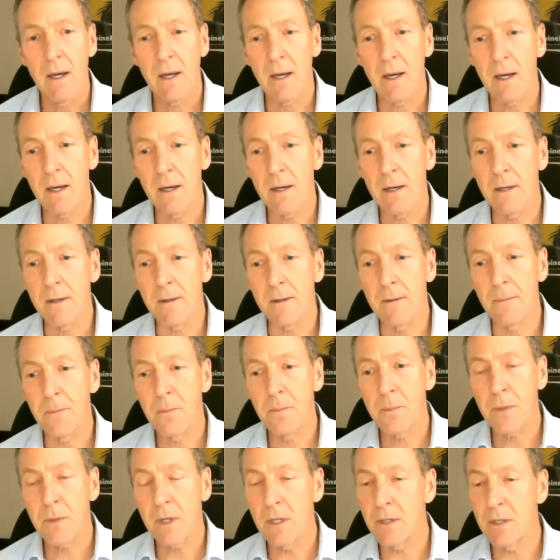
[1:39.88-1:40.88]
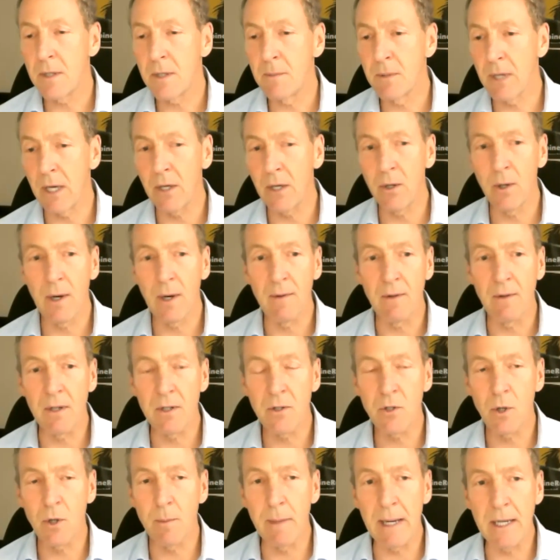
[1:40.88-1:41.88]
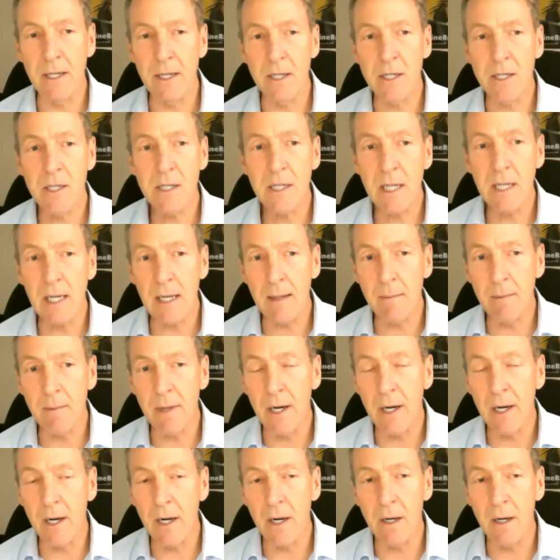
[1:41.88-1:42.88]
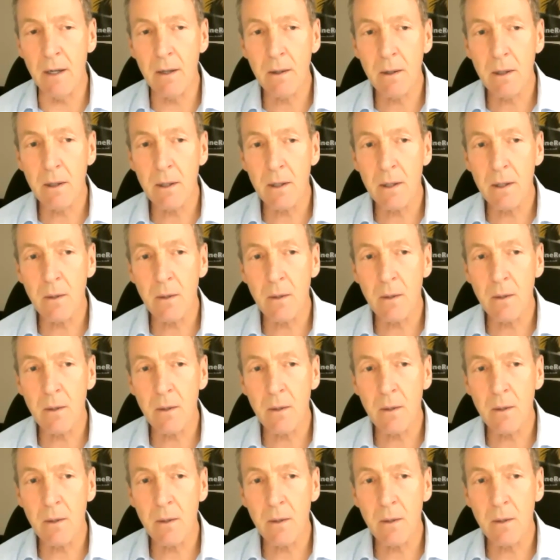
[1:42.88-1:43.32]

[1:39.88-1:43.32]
And it seems like you have a tremendous team there